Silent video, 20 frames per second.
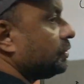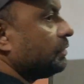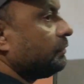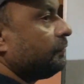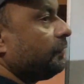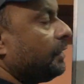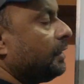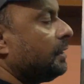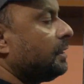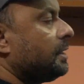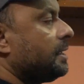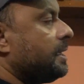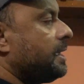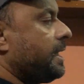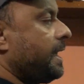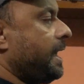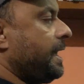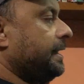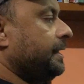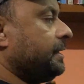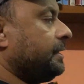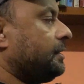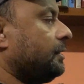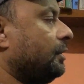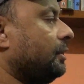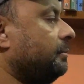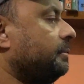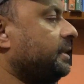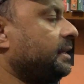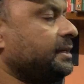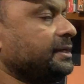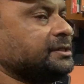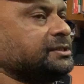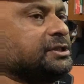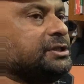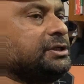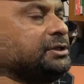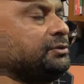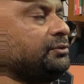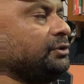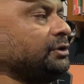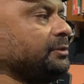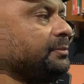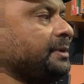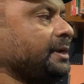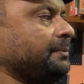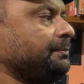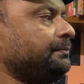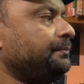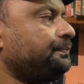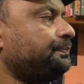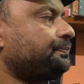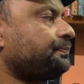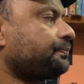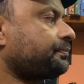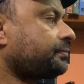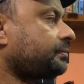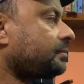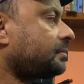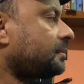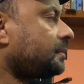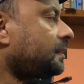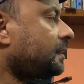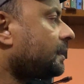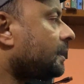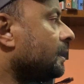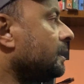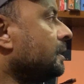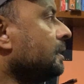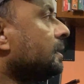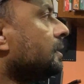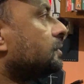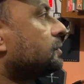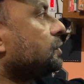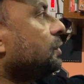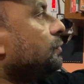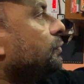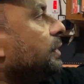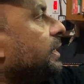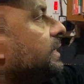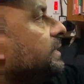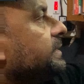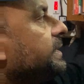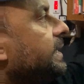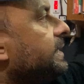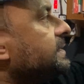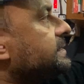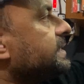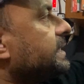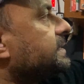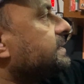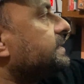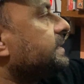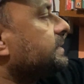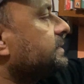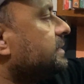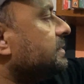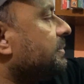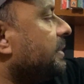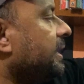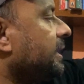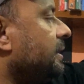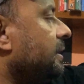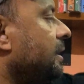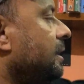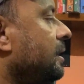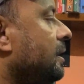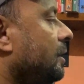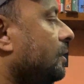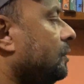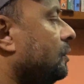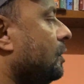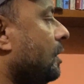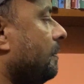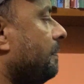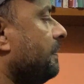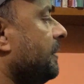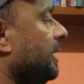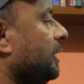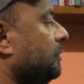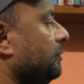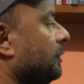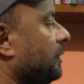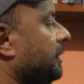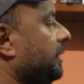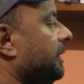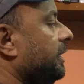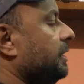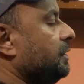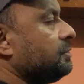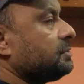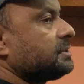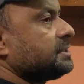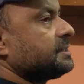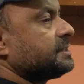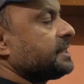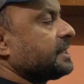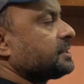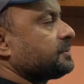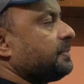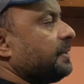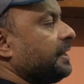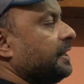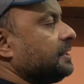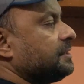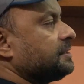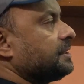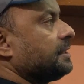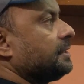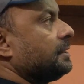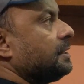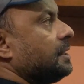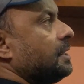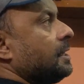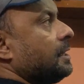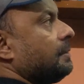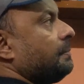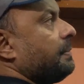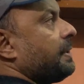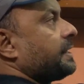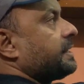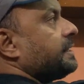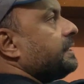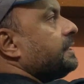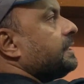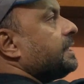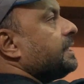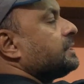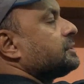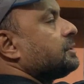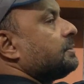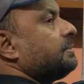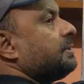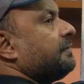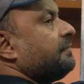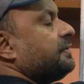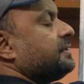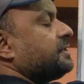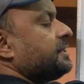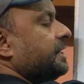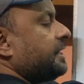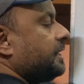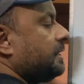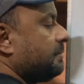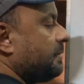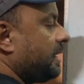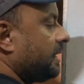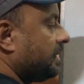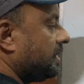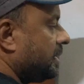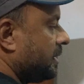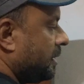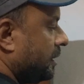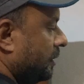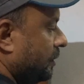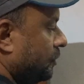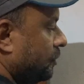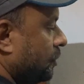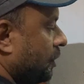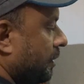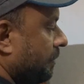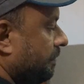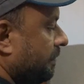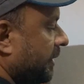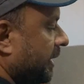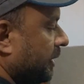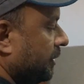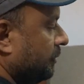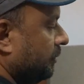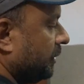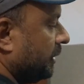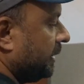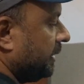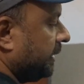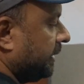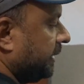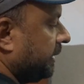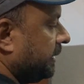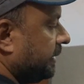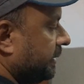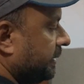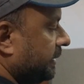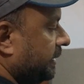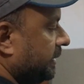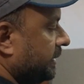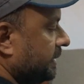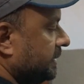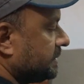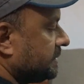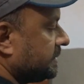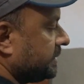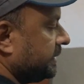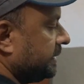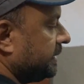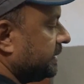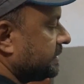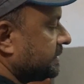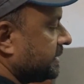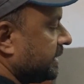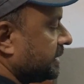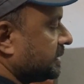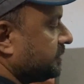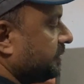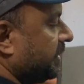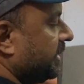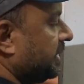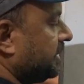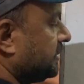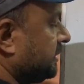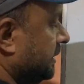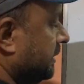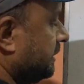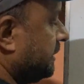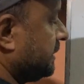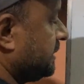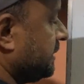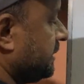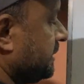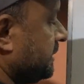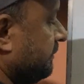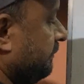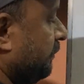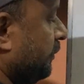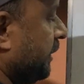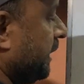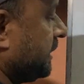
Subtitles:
will fall and economy reach an equilibrium. So when there is excess demand, government will reduce its expenditure, but in case of deficient demand, government will increase its expenditure. This is for